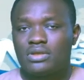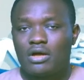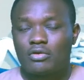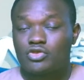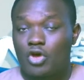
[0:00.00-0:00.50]

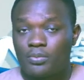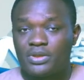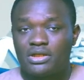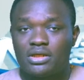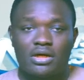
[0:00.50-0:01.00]
on top
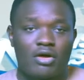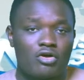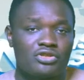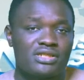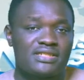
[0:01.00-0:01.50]
in uh,
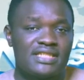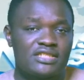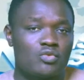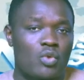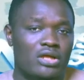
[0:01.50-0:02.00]

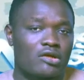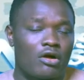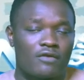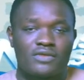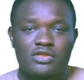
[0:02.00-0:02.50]
161
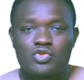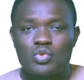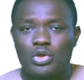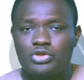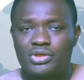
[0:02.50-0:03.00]
of the
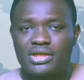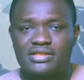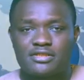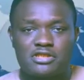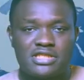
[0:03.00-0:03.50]

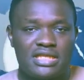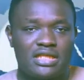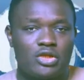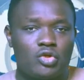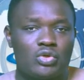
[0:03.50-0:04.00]

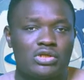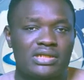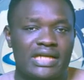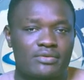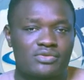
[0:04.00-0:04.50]
213
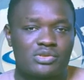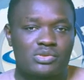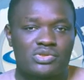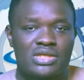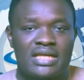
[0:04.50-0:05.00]
local
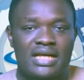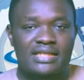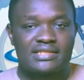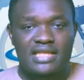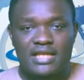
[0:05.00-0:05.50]
councils
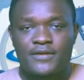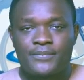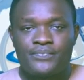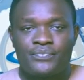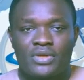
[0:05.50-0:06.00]
at stake.
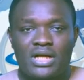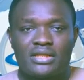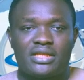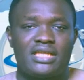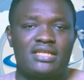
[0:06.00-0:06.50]

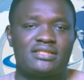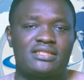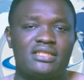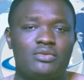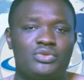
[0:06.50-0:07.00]
And the
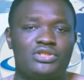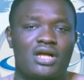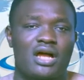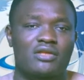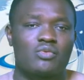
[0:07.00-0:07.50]
ANC, which
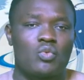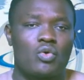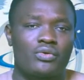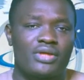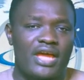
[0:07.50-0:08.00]
had
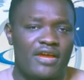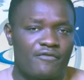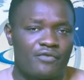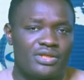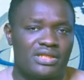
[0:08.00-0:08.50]
won
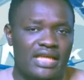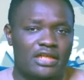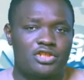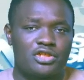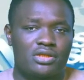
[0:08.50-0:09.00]
every
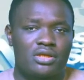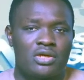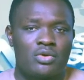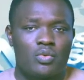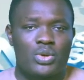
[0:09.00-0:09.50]
election
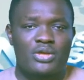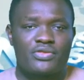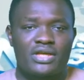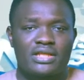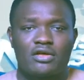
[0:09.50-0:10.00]
with an